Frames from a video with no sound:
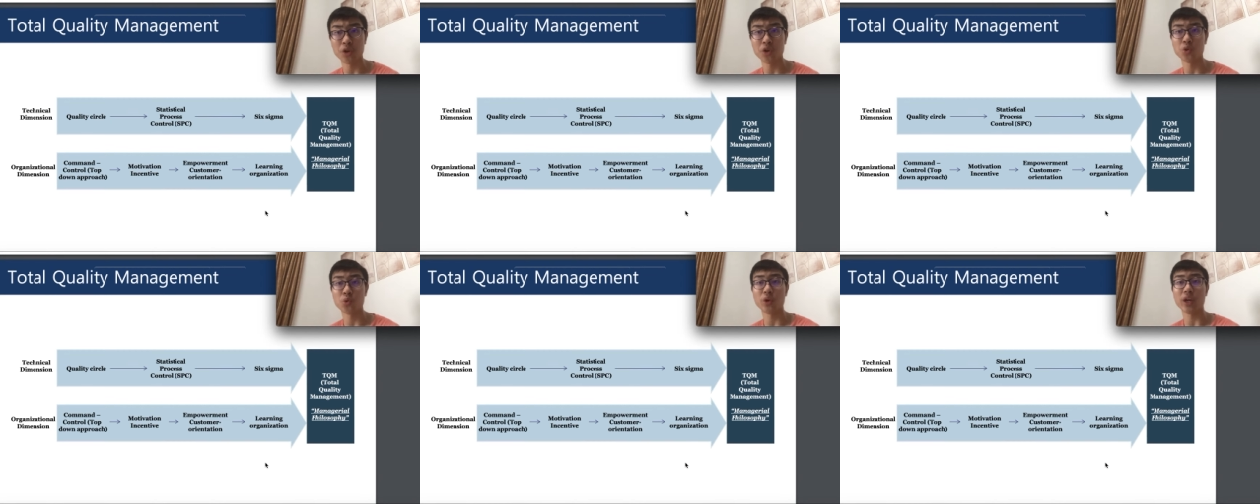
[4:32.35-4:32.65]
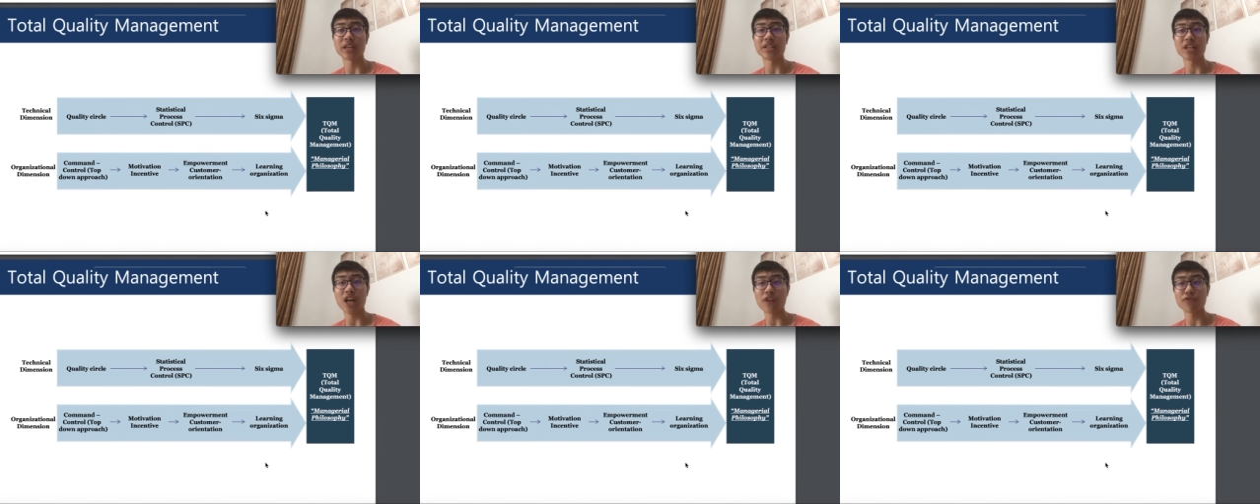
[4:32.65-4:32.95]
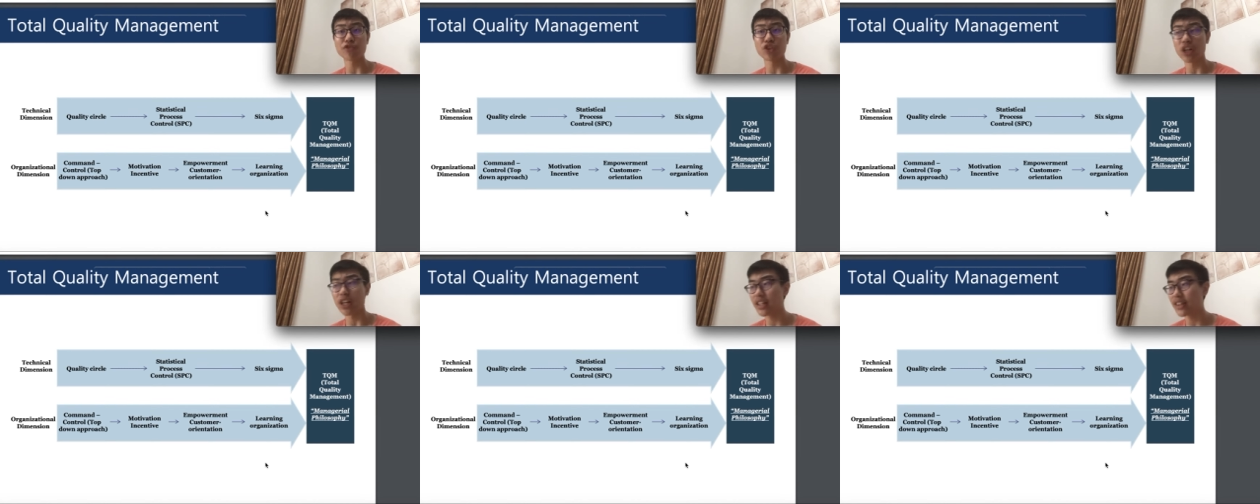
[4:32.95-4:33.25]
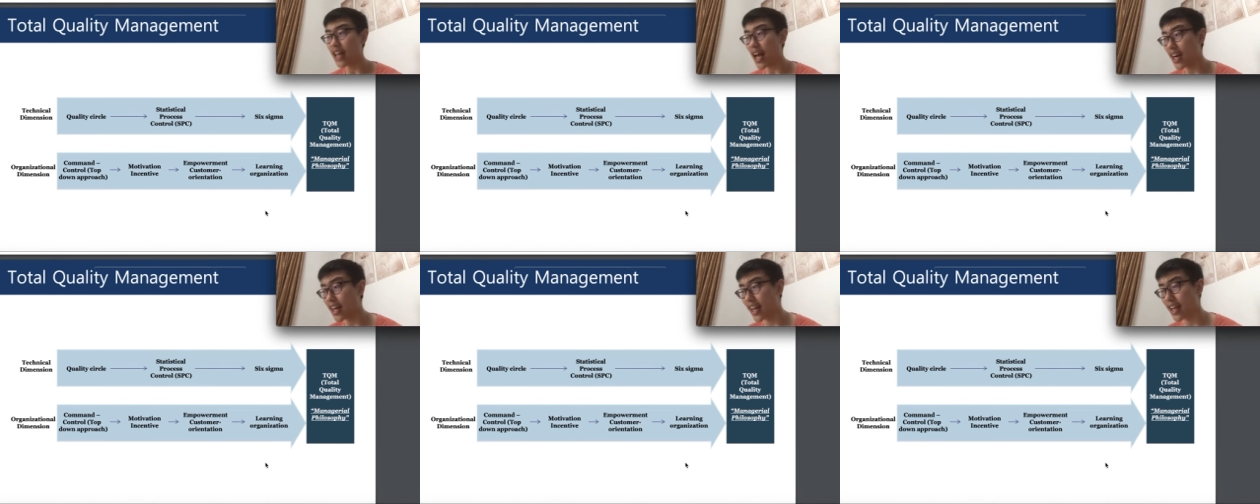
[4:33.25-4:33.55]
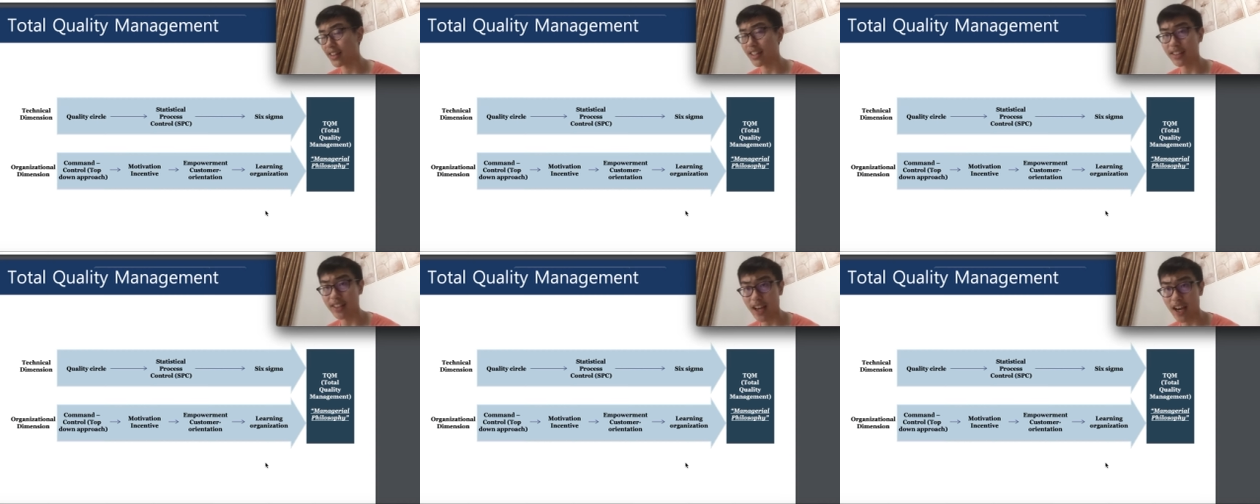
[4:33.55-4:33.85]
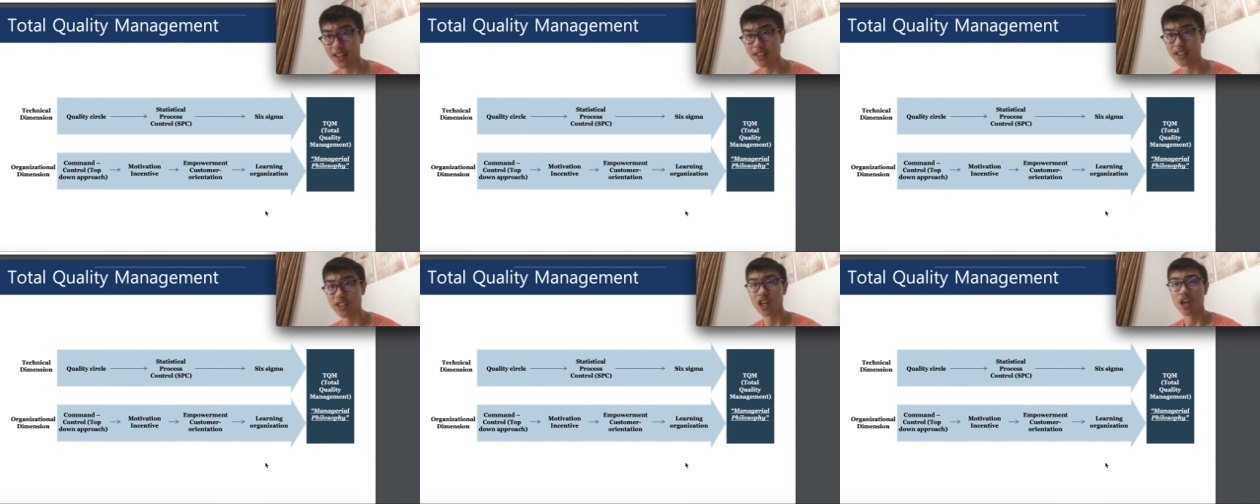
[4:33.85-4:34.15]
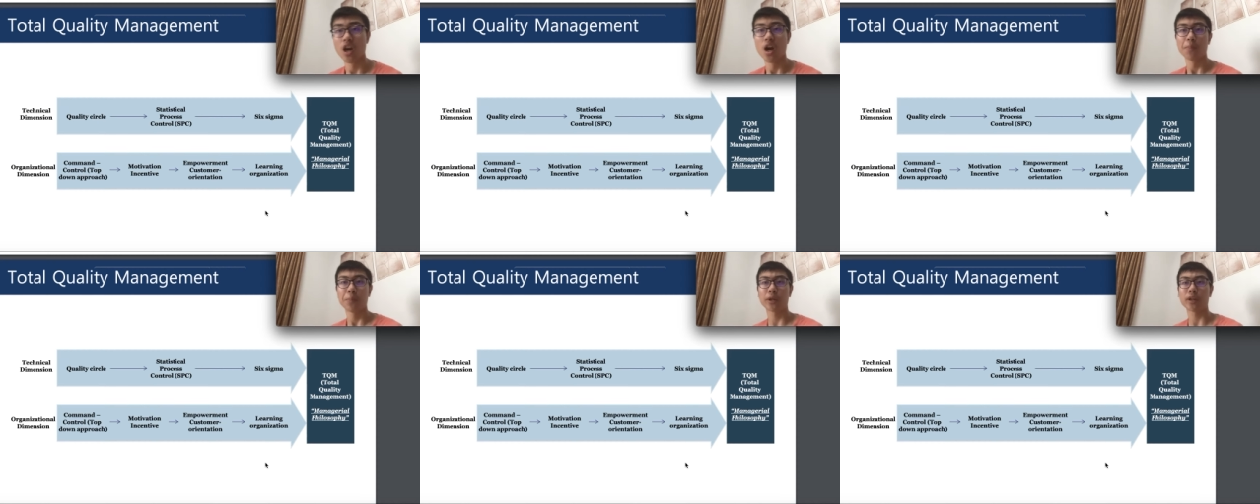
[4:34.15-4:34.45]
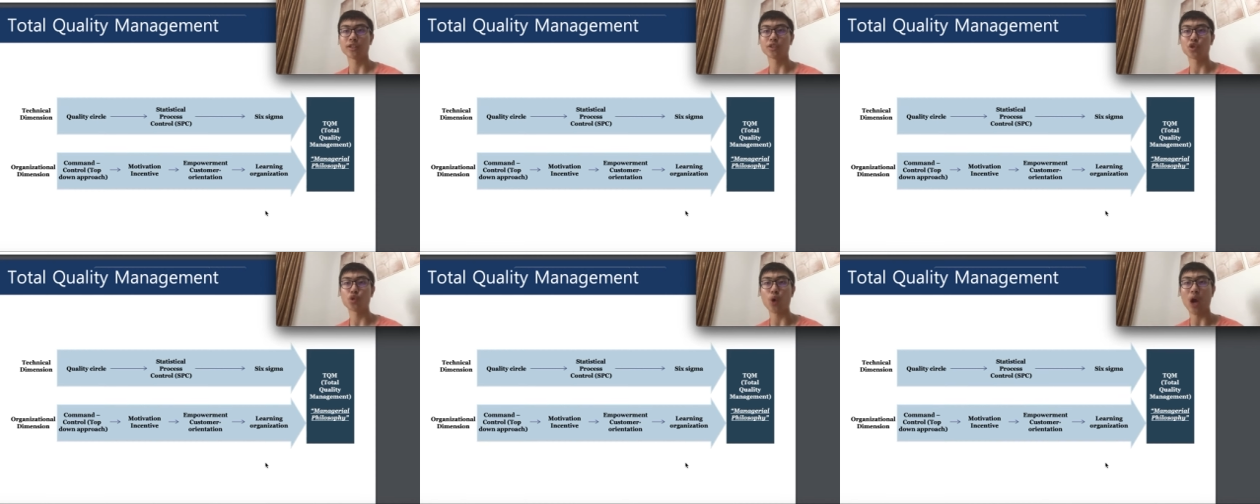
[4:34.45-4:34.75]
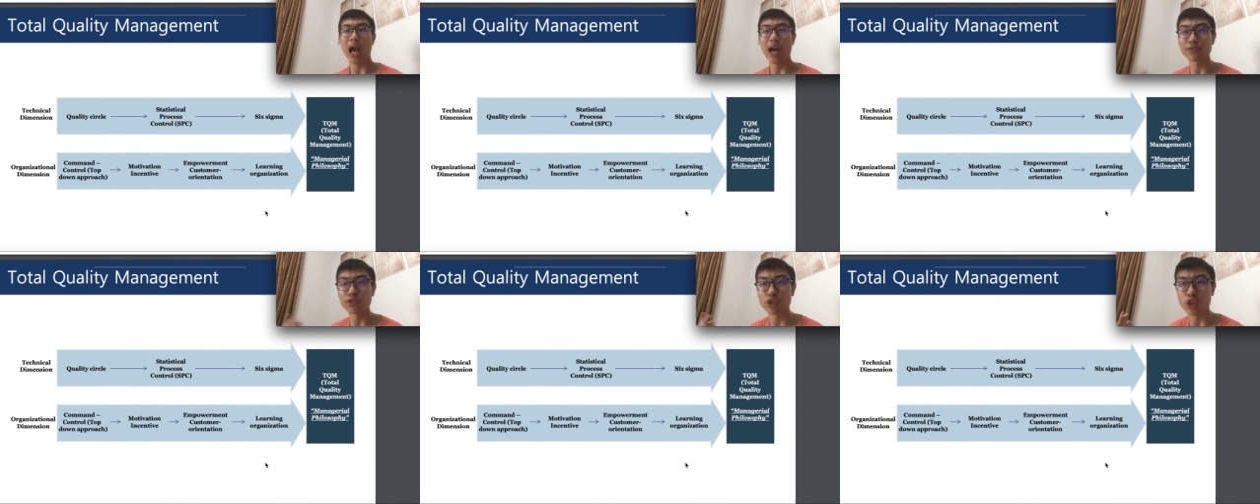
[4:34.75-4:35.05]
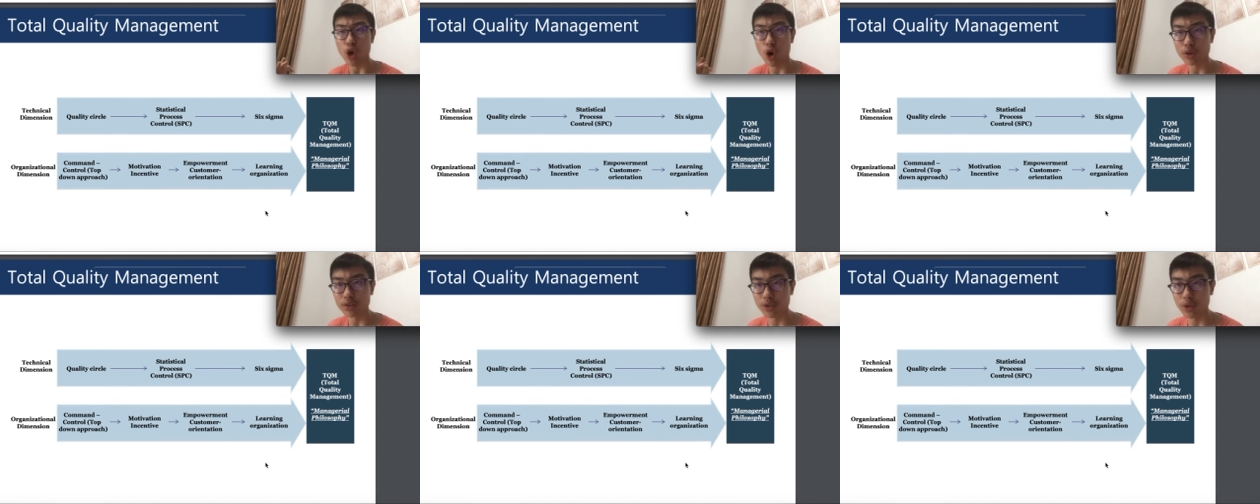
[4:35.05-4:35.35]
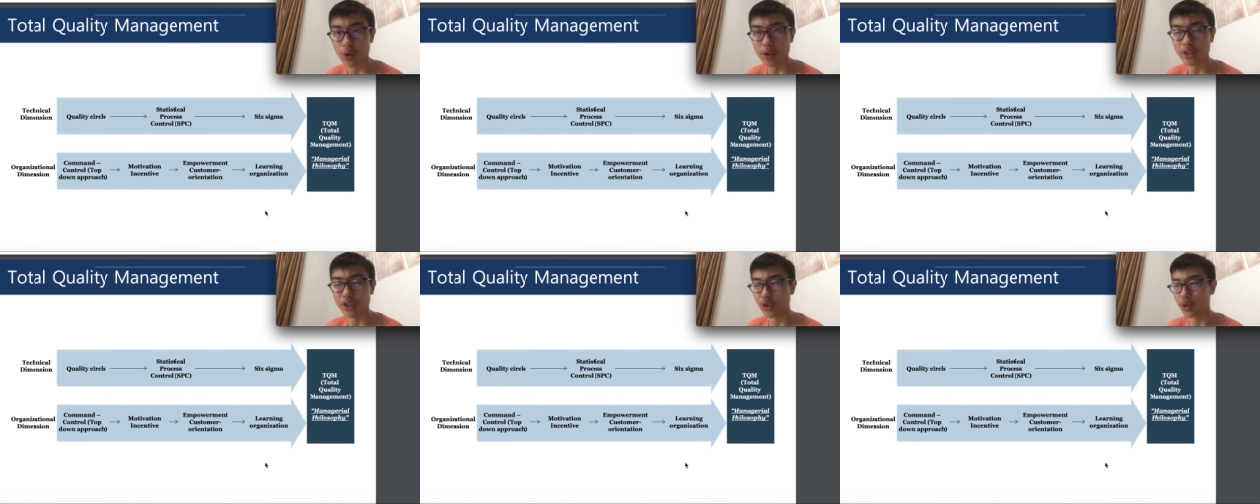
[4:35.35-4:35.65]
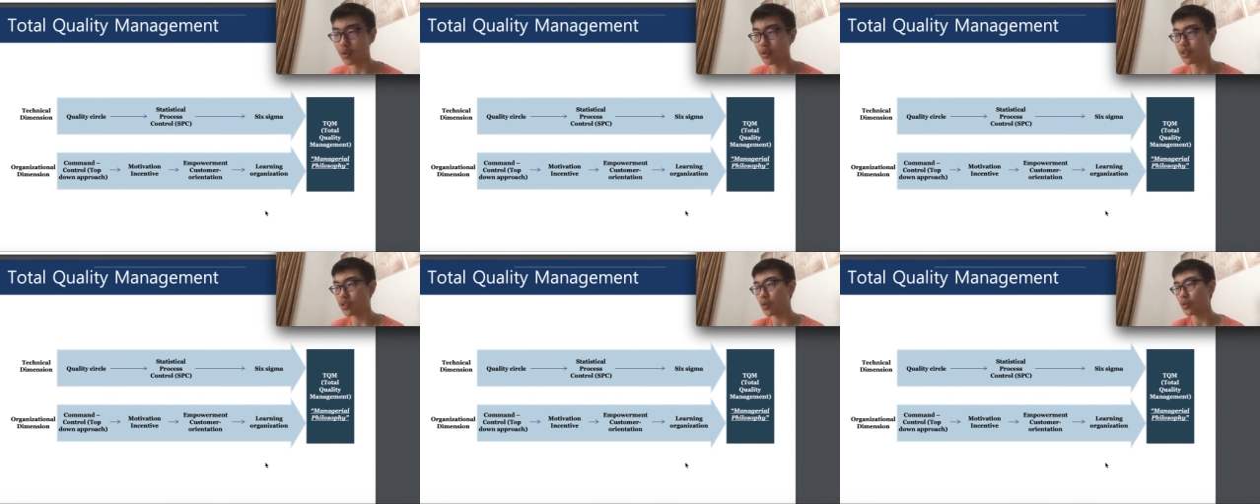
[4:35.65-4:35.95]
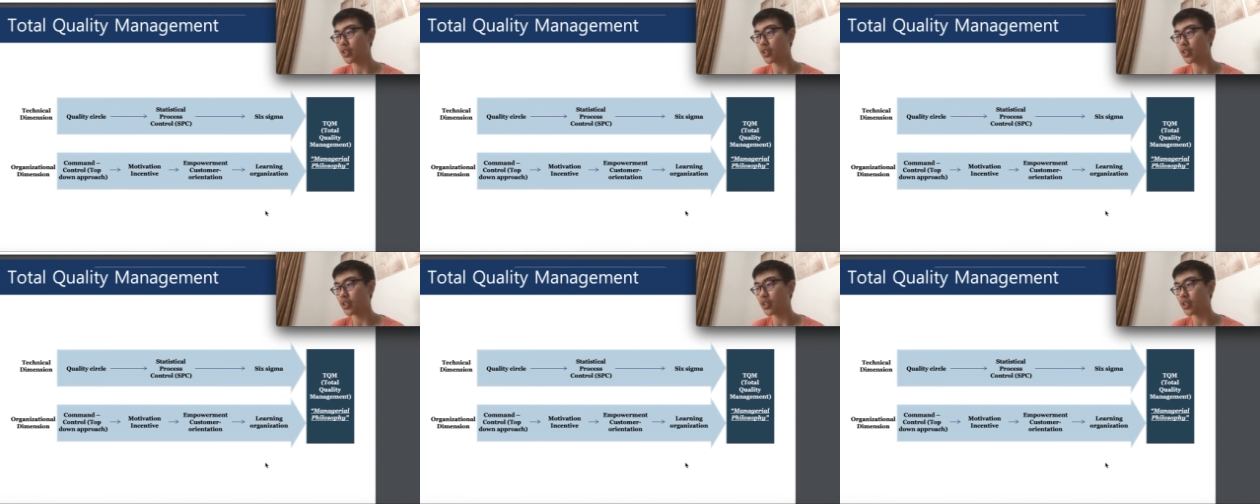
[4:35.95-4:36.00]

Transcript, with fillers: you can definitely delegate the task because you have the authority to do so.